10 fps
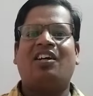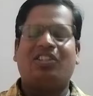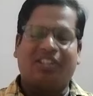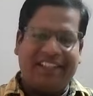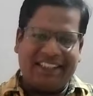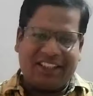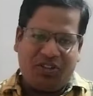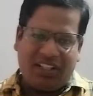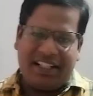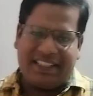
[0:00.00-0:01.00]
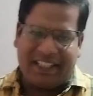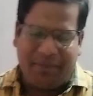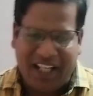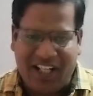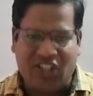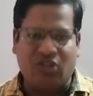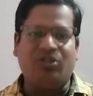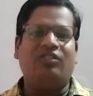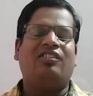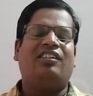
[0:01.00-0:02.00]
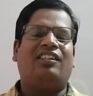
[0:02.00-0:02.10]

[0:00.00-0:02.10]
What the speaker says: So this question is similar to,